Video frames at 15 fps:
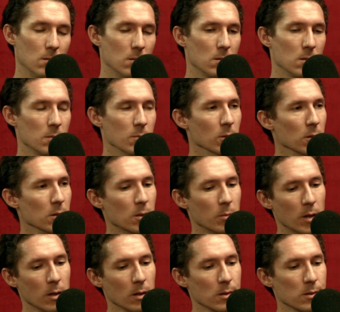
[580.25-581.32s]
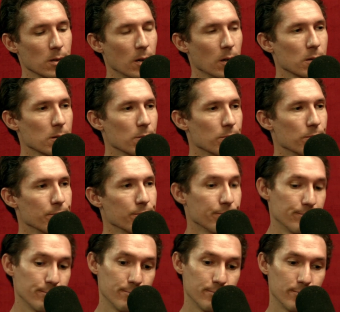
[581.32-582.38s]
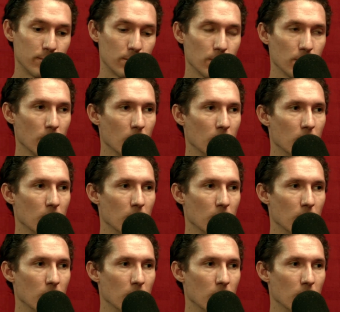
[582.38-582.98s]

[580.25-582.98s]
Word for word: Smoothies are better than what sex. Guys, what do you guys get a lot of peanut butter